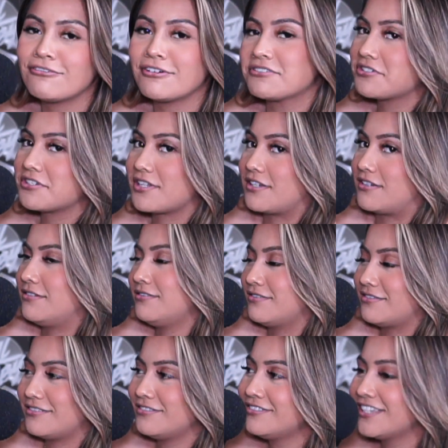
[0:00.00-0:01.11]
I was just like, I don't
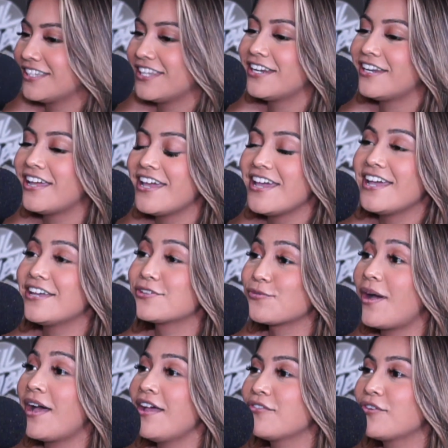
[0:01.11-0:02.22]
know. And then his
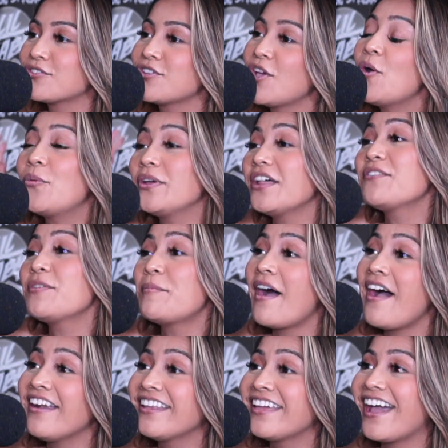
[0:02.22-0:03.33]
wife goes, we love the
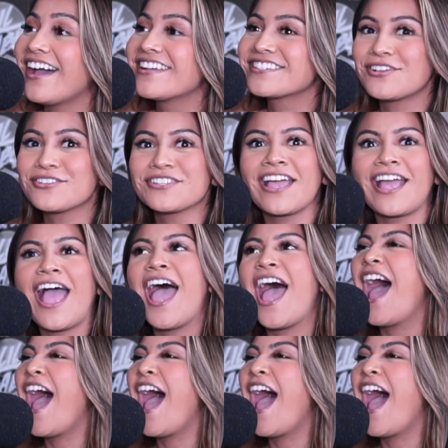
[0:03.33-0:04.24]
podcast. I was like, what the